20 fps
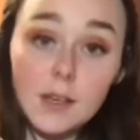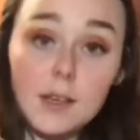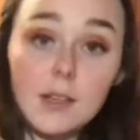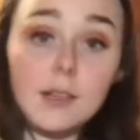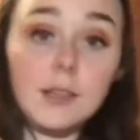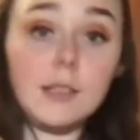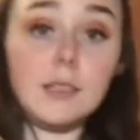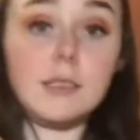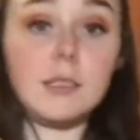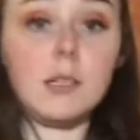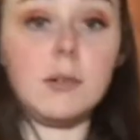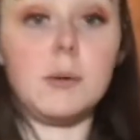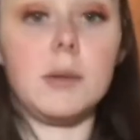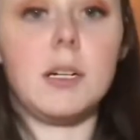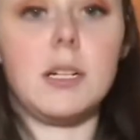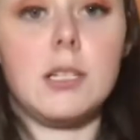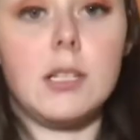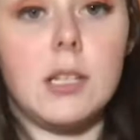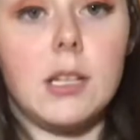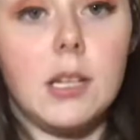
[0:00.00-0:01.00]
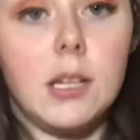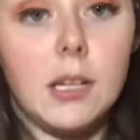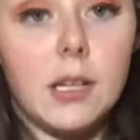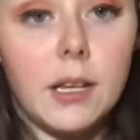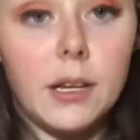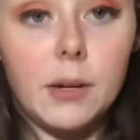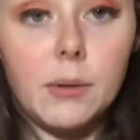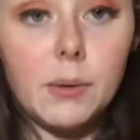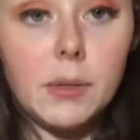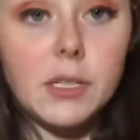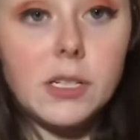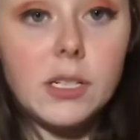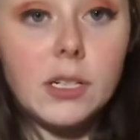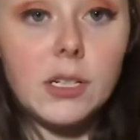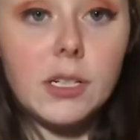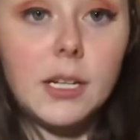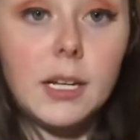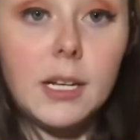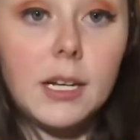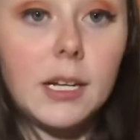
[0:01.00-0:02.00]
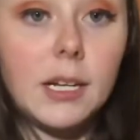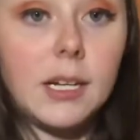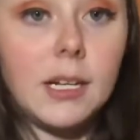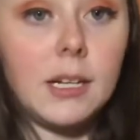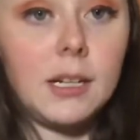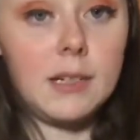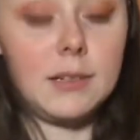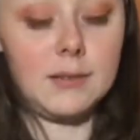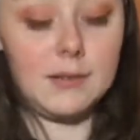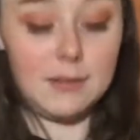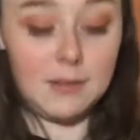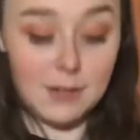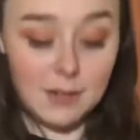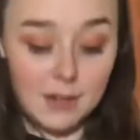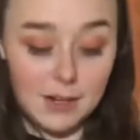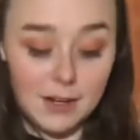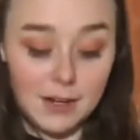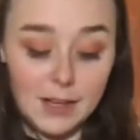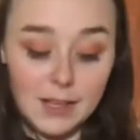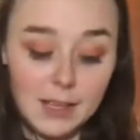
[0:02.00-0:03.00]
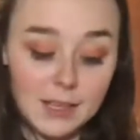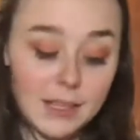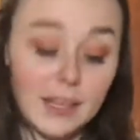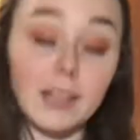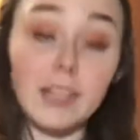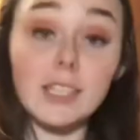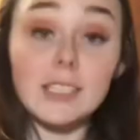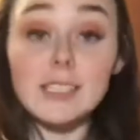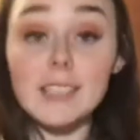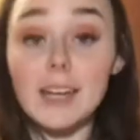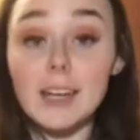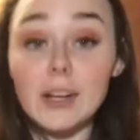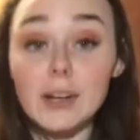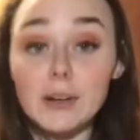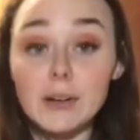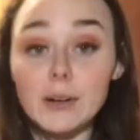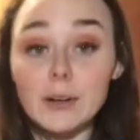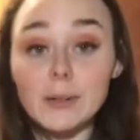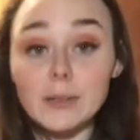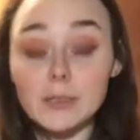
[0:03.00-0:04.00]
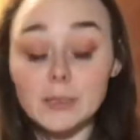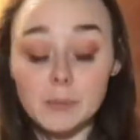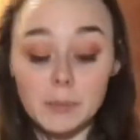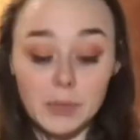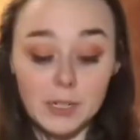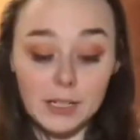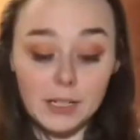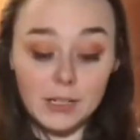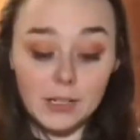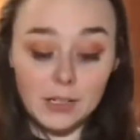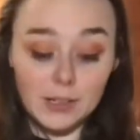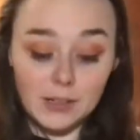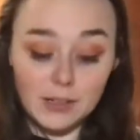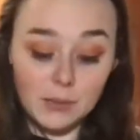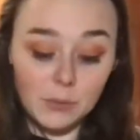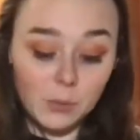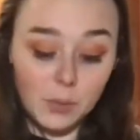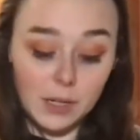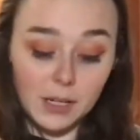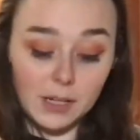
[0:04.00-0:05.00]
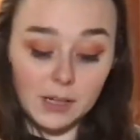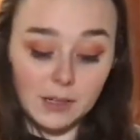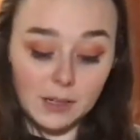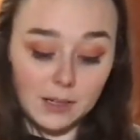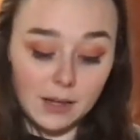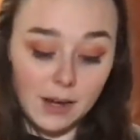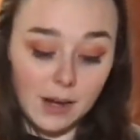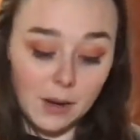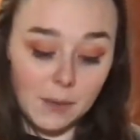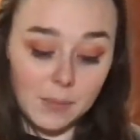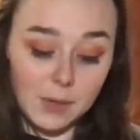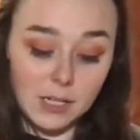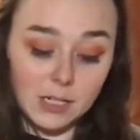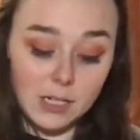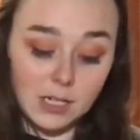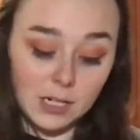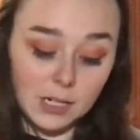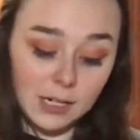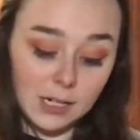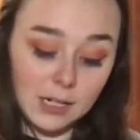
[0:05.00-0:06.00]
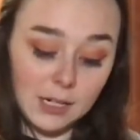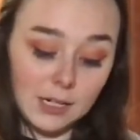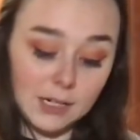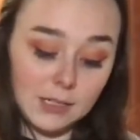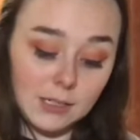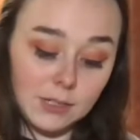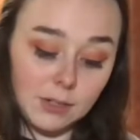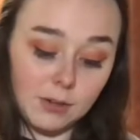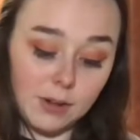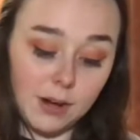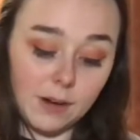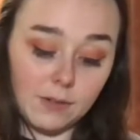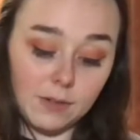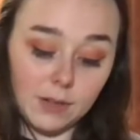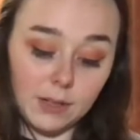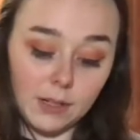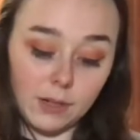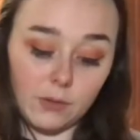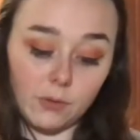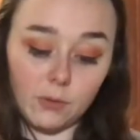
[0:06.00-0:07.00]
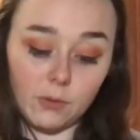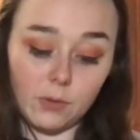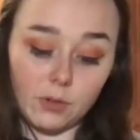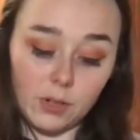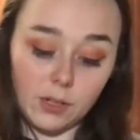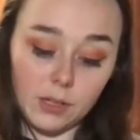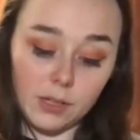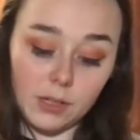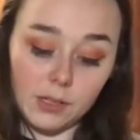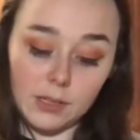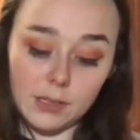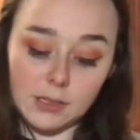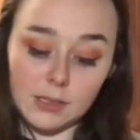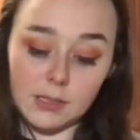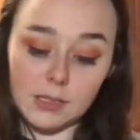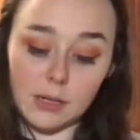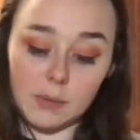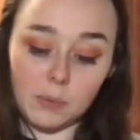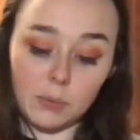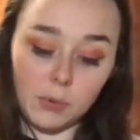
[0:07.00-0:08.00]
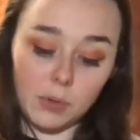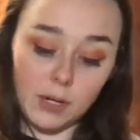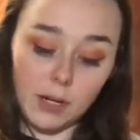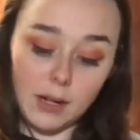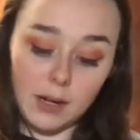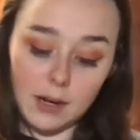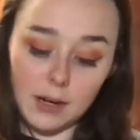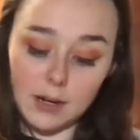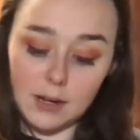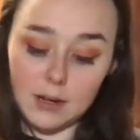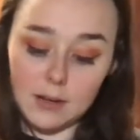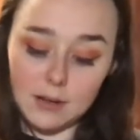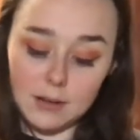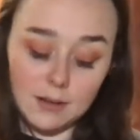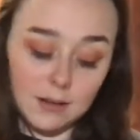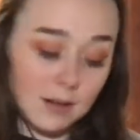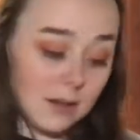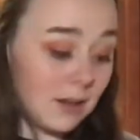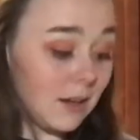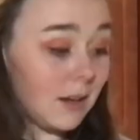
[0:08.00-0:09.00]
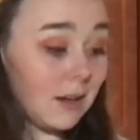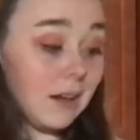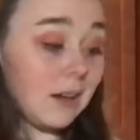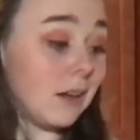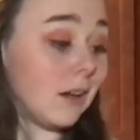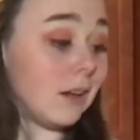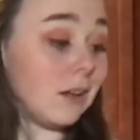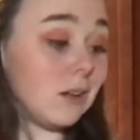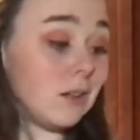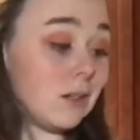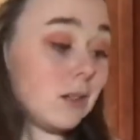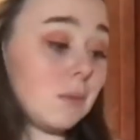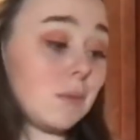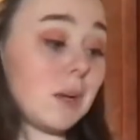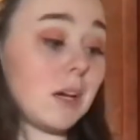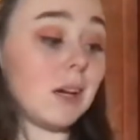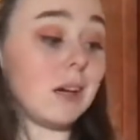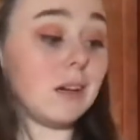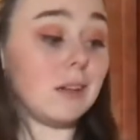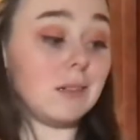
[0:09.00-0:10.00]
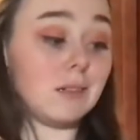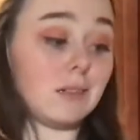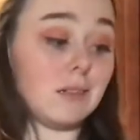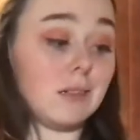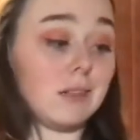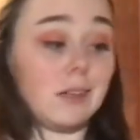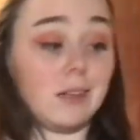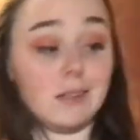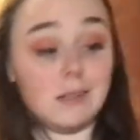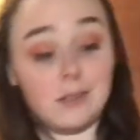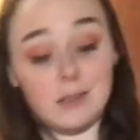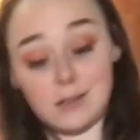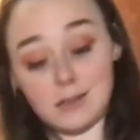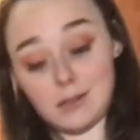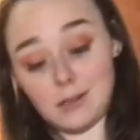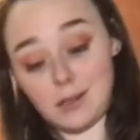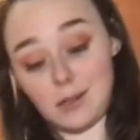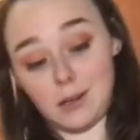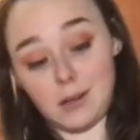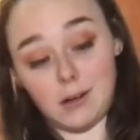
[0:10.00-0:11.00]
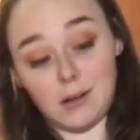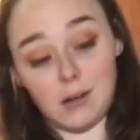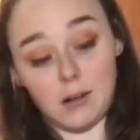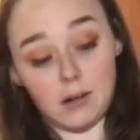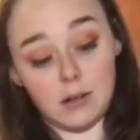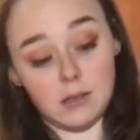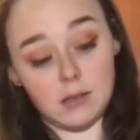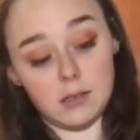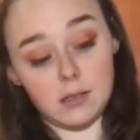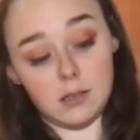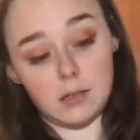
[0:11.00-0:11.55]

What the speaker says: This is what it should look like once you're done. That looks kind of gross, but with how my chicken is, you have to like really separate it. And using my hands is the easiest thing, honestly.